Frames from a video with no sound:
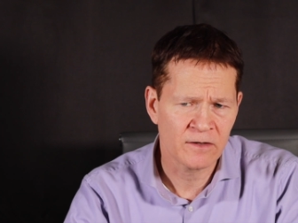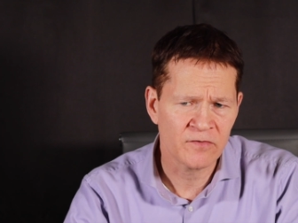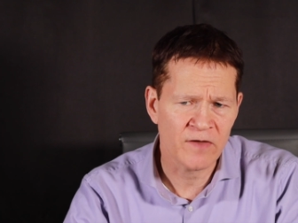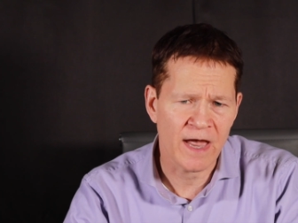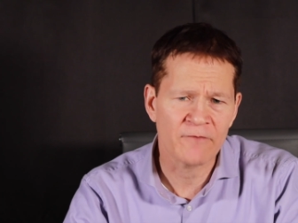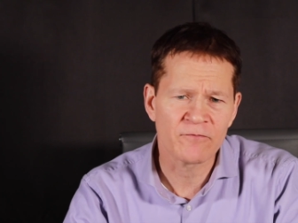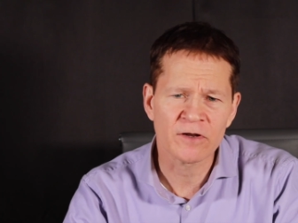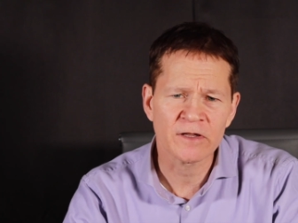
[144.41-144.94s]

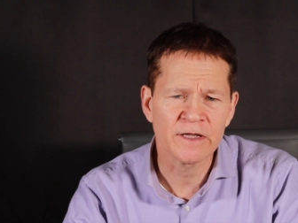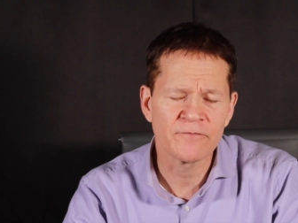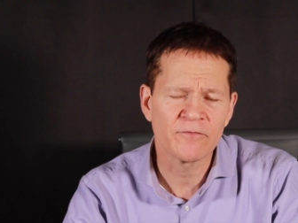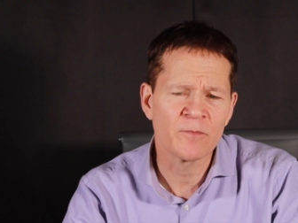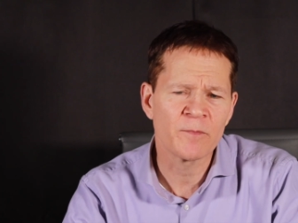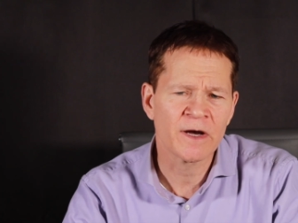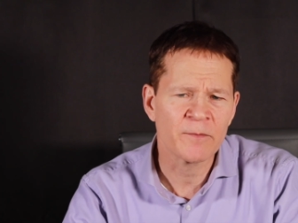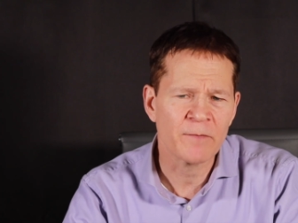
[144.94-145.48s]
to ever live
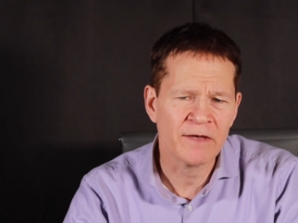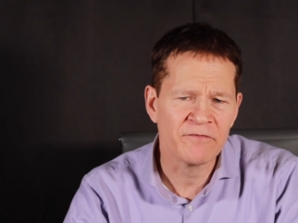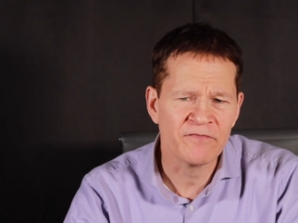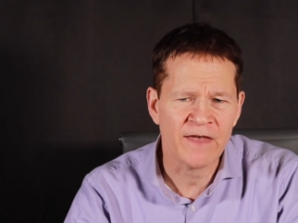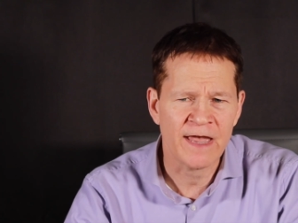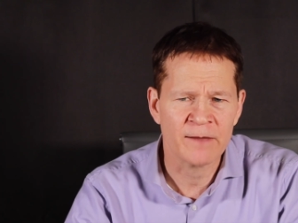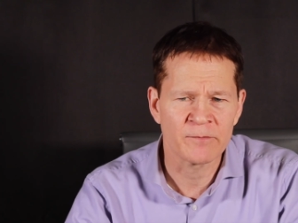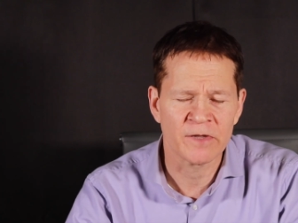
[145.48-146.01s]
among my
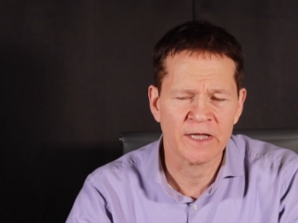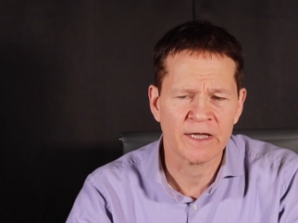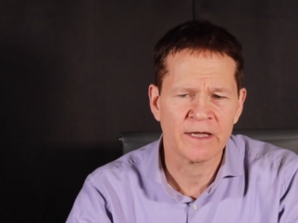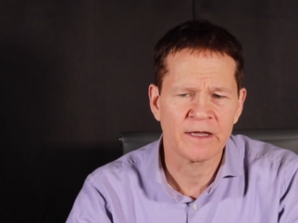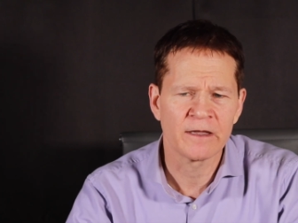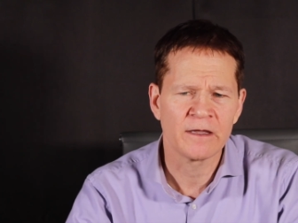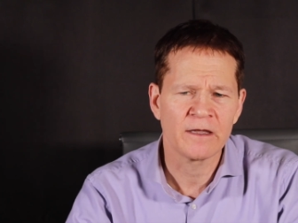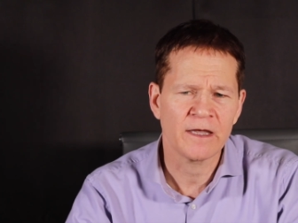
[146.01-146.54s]

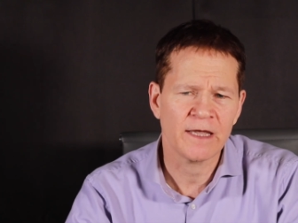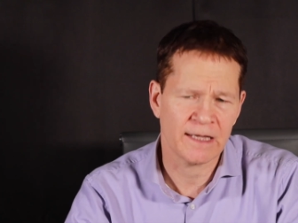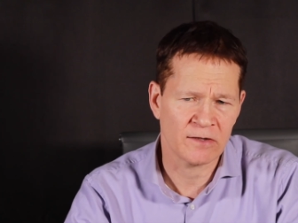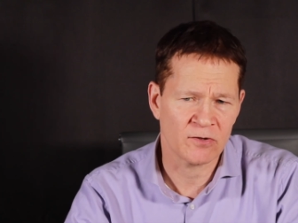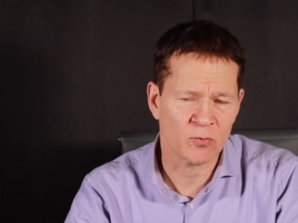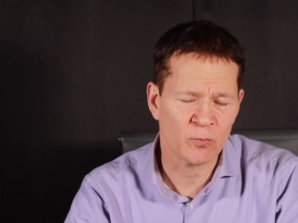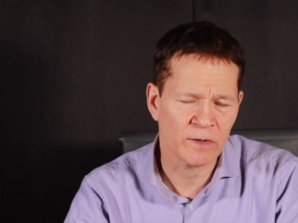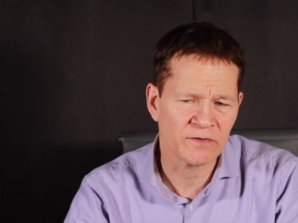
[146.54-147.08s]
family
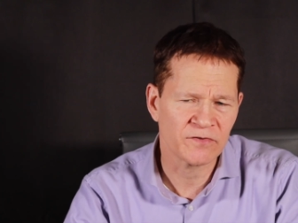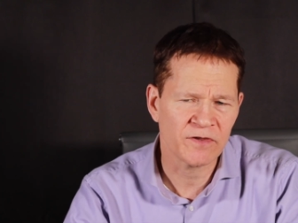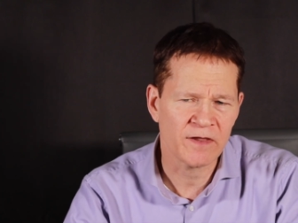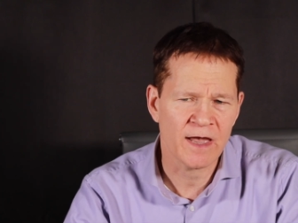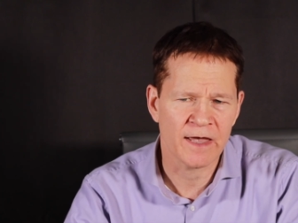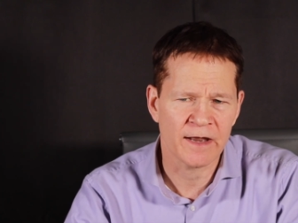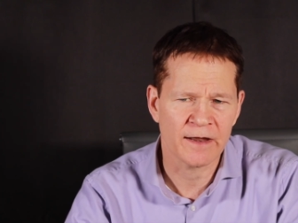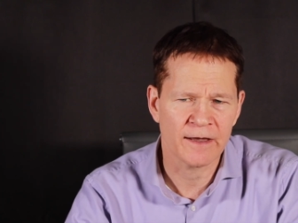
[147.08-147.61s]
in
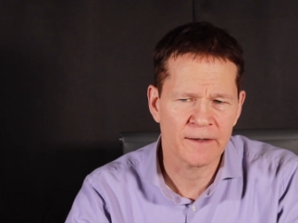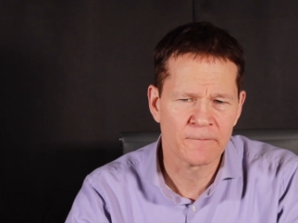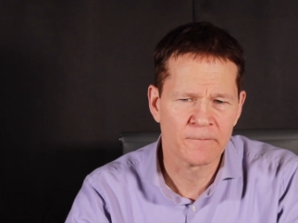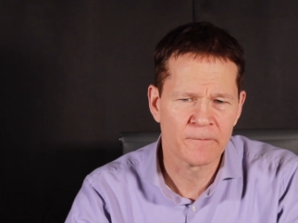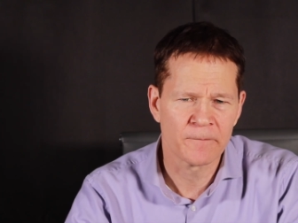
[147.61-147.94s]
Louisiana.